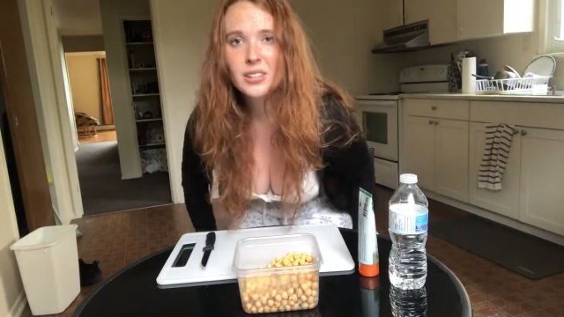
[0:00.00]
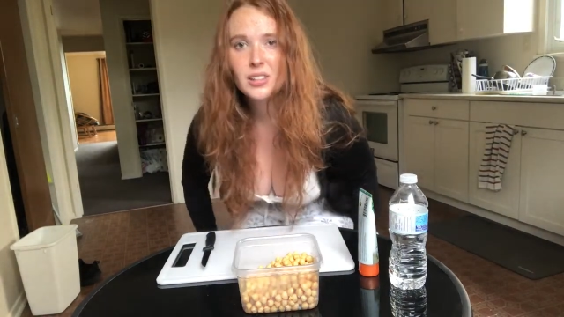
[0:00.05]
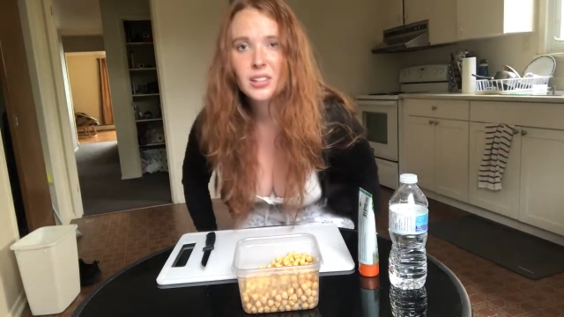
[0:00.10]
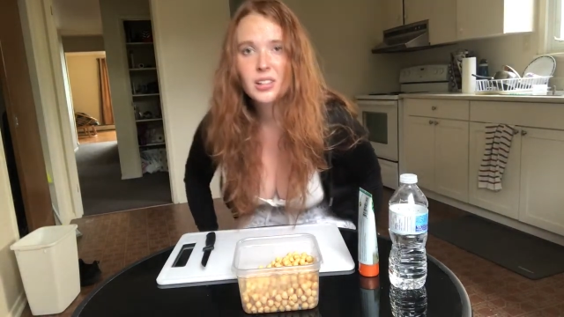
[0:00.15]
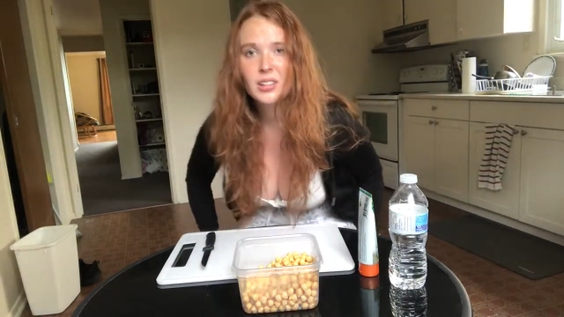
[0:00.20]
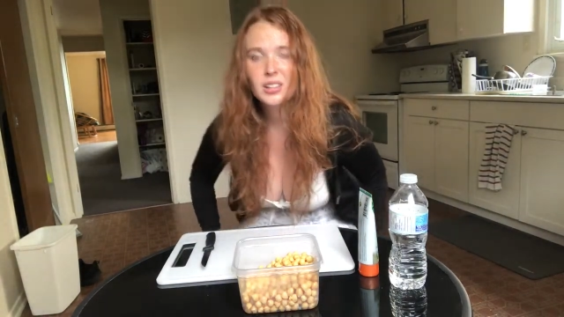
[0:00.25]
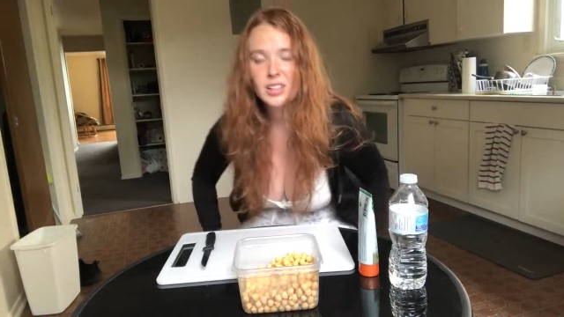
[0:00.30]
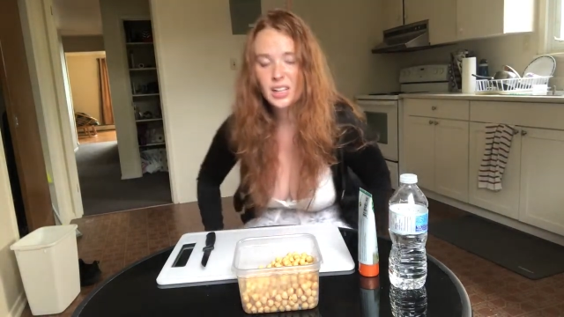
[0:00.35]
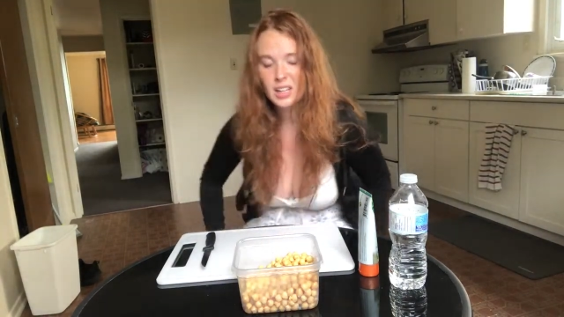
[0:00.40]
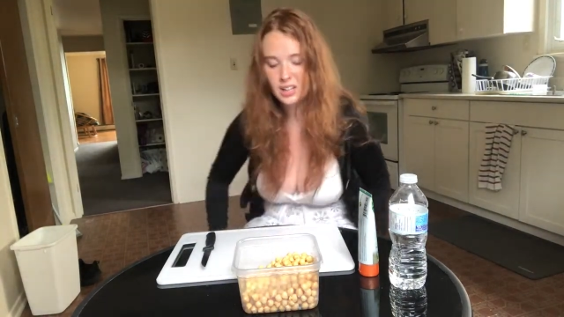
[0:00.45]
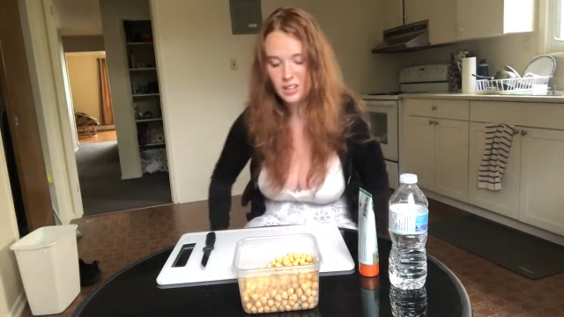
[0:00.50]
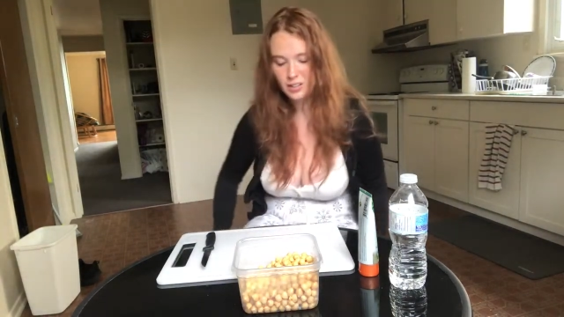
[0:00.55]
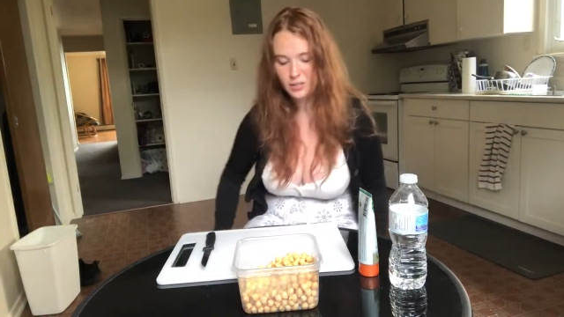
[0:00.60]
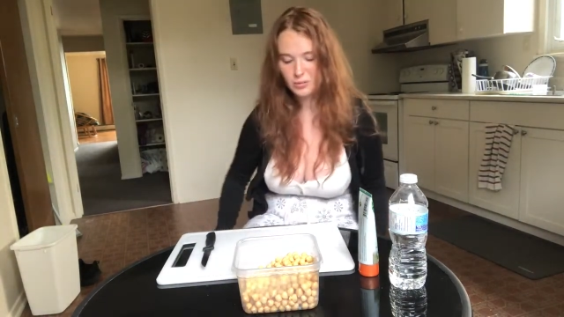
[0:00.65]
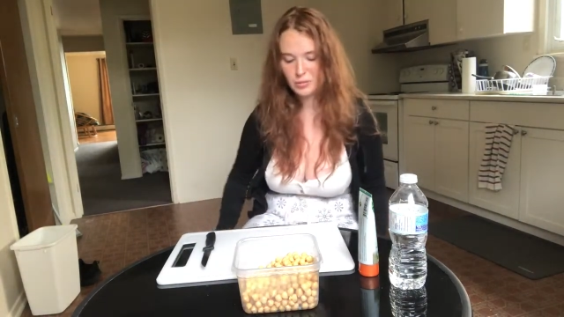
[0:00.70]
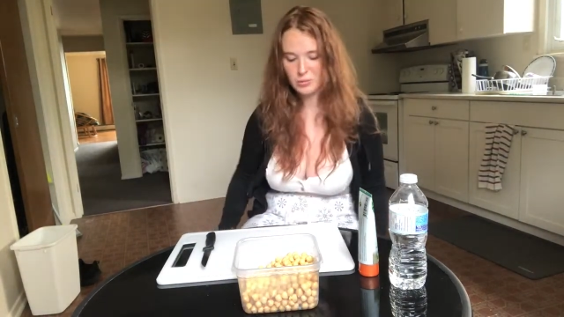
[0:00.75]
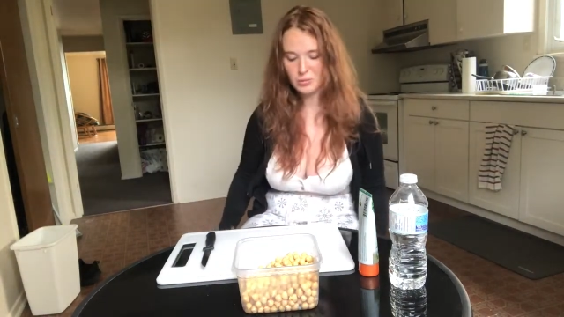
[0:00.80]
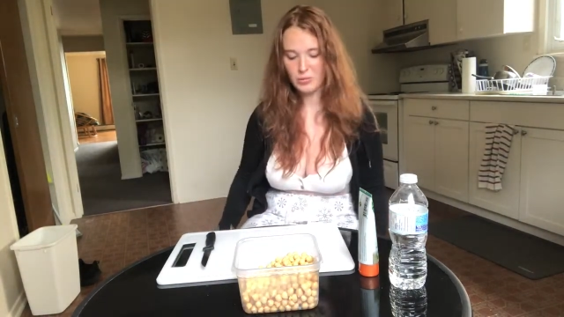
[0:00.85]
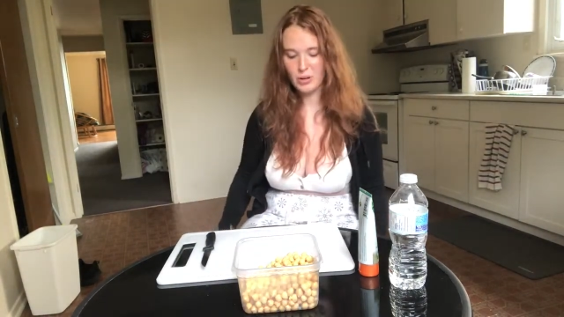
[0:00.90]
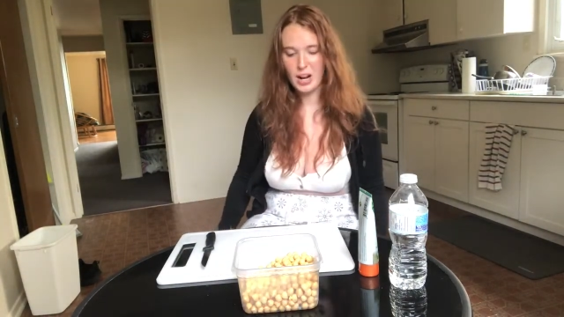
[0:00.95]
Cooking
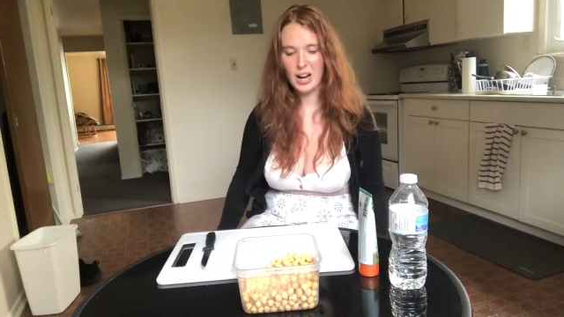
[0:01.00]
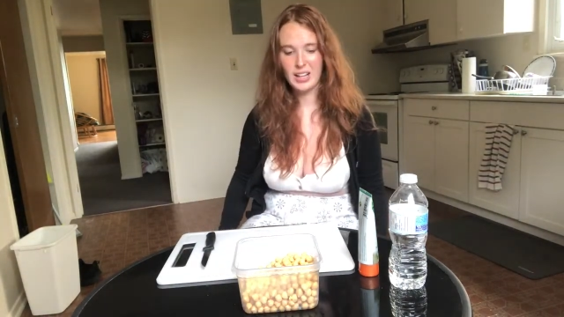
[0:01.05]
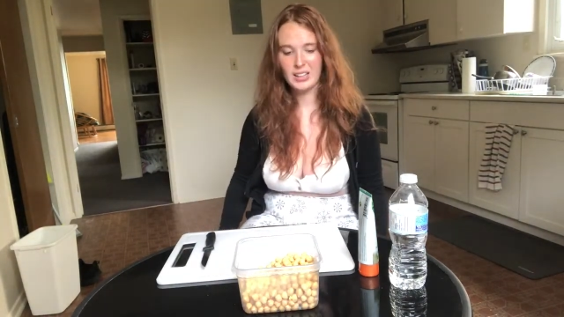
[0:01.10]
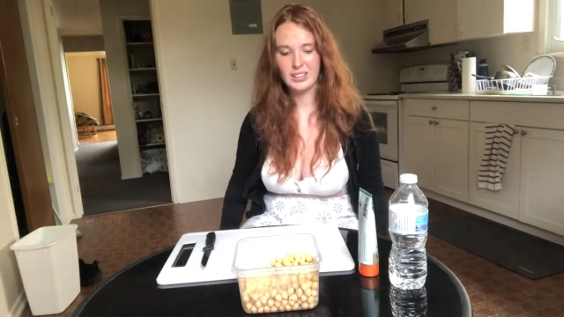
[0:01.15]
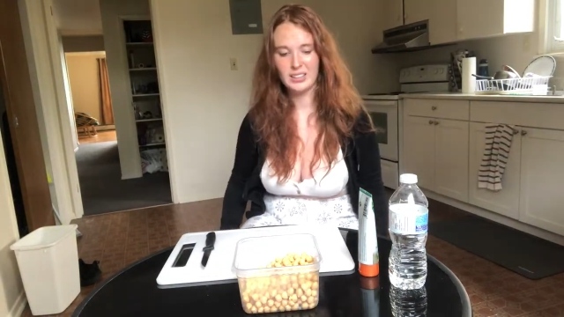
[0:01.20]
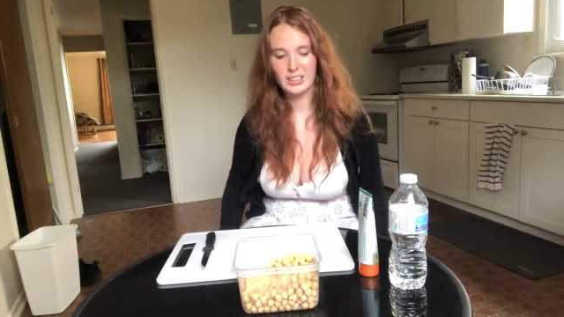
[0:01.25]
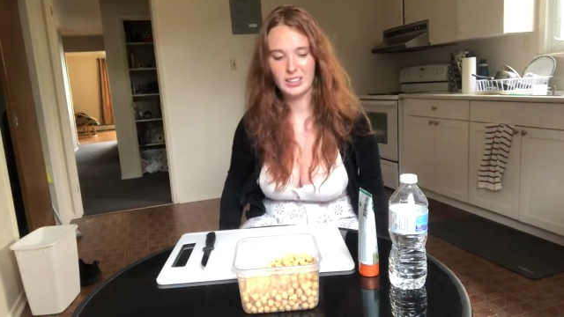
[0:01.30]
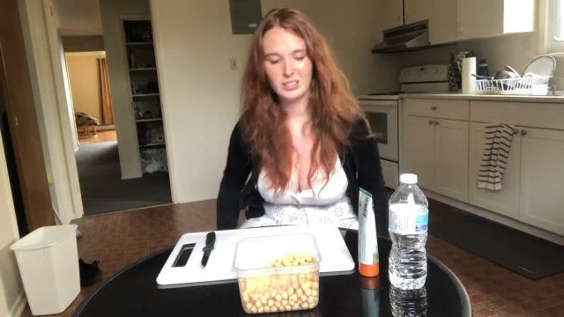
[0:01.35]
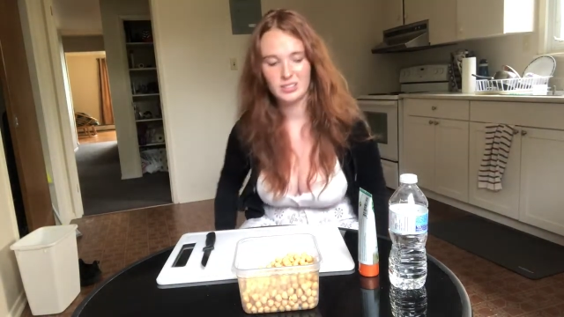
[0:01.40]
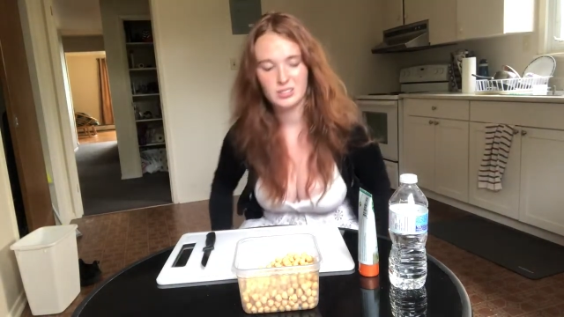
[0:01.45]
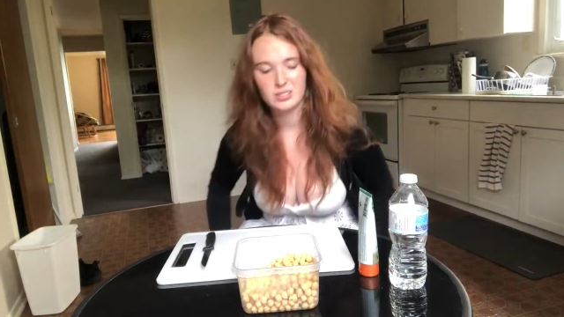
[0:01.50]
with Ryleigh.